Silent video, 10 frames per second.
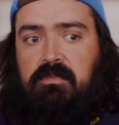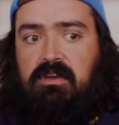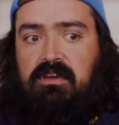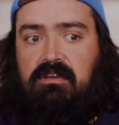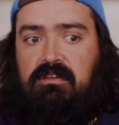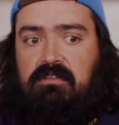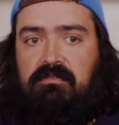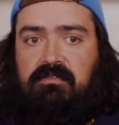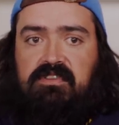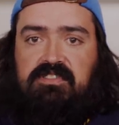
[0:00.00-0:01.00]
uh,
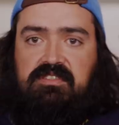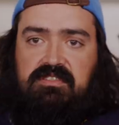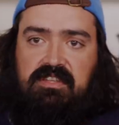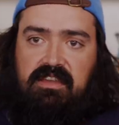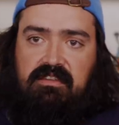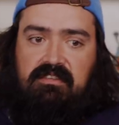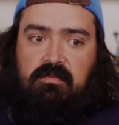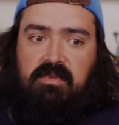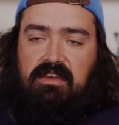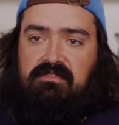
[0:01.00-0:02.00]
for instance, like
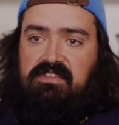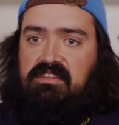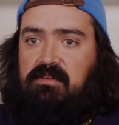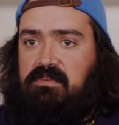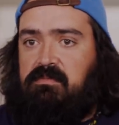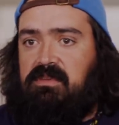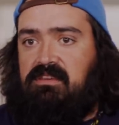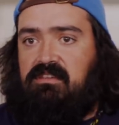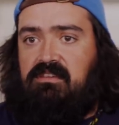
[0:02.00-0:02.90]
we have DWP